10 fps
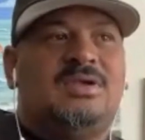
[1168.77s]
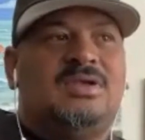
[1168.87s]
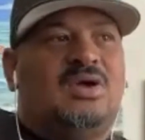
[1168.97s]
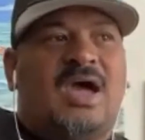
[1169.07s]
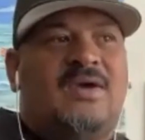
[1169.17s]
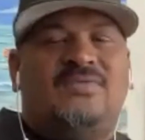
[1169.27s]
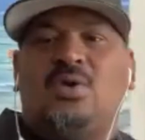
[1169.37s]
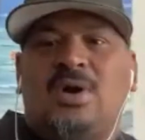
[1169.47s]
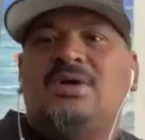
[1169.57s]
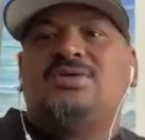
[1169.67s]
I have
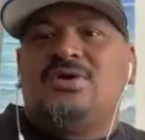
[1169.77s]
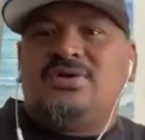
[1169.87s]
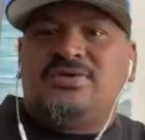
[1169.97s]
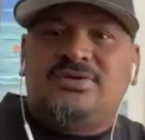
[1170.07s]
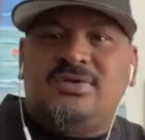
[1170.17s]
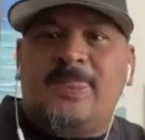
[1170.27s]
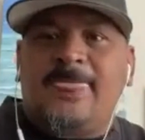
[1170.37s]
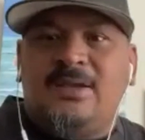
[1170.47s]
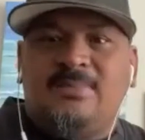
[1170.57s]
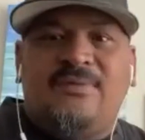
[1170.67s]
no elders
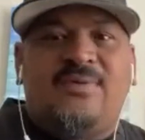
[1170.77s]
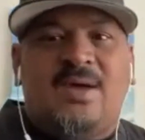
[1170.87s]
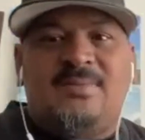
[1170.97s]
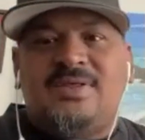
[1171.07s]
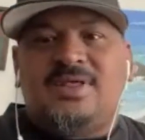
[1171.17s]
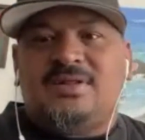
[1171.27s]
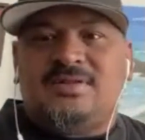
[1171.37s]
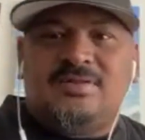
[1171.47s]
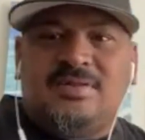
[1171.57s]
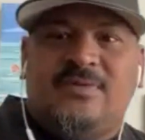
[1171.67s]
in my family
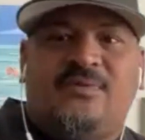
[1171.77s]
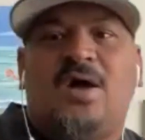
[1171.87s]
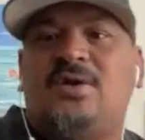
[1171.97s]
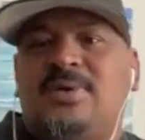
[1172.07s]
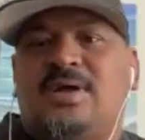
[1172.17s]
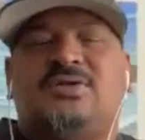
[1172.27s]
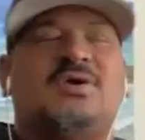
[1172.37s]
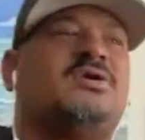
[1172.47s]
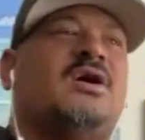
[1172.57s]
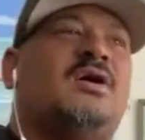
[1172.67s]
that follow me on
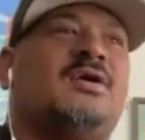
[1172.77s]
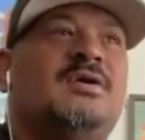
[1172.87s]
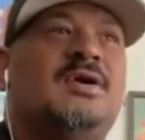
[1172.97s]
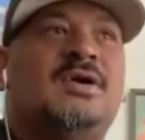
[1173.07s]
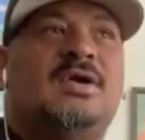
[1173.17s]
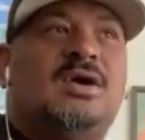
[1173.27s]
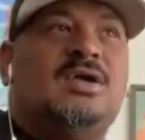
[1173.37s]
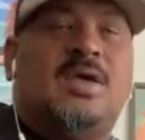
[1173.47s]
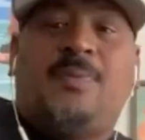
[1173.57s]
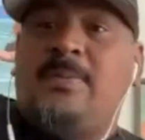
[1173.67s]
TikTok.
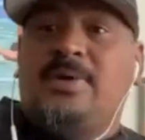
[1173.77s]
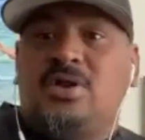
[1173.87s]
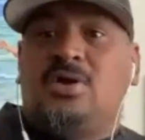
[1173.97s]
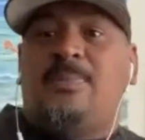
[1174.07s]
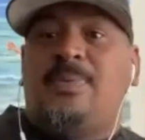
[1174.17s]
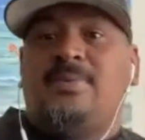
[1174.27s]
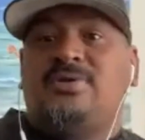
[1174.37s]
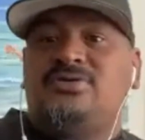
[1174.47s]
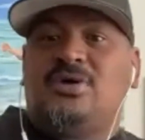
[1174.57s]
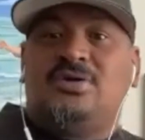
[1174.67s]
They probably do. I probably
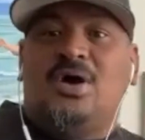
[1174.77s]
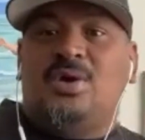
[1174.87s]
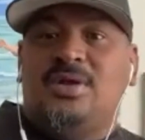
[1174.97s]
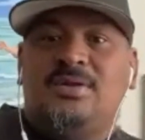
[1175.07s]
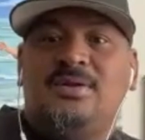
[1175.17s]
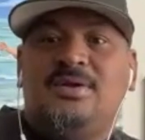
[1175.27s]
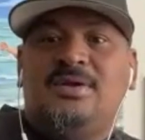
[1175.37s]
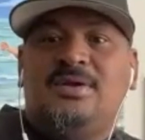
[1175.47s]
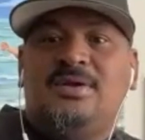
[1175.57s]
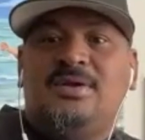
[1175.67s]
just don't know it.
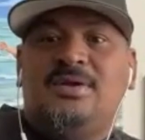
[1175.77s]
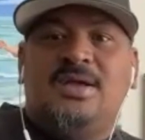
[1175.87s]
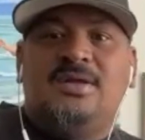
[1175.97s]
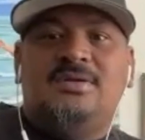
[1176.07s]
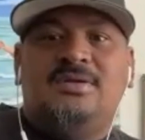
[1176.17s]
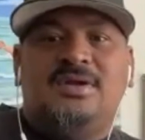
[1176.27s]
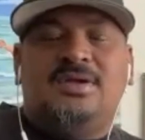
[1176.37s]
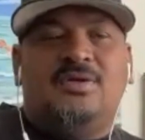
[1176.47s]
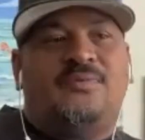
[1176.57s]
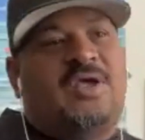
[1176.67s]
But
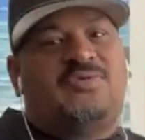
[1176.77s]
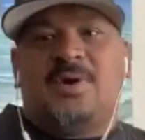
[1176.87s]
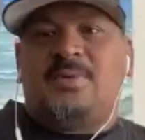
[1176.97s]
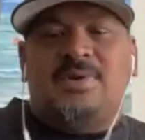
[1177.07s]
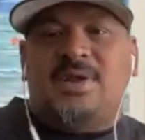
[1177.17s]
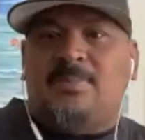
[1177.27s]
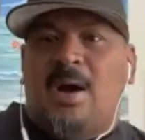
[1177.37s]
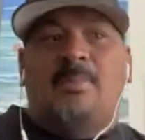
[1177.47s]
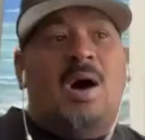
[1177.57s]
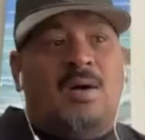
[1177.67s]
Facebook, like
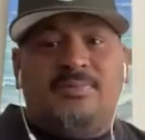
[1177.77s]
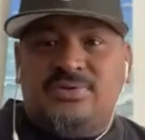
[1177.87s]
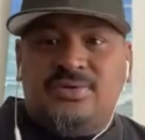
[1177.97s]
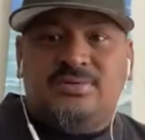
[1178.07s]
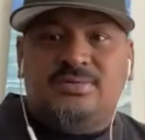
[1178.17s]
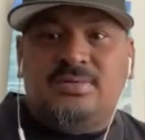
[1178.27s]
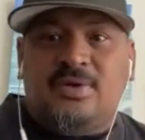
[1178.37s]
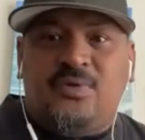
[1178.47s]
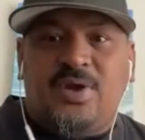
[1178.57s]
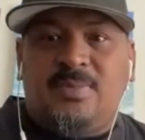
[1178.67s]
my mom's
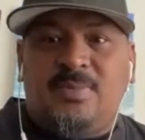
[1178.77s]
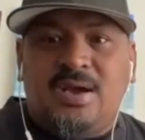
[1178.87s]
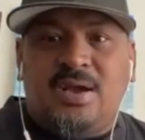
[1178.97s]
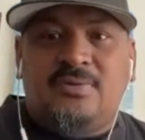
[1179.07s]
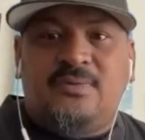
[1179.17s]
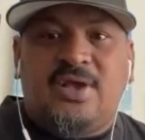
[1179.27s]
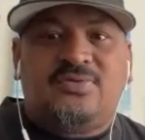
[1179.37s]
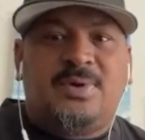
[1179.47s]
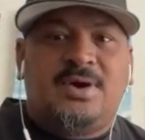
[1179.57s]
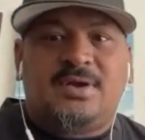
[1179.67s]
a friend of mine on Facebook.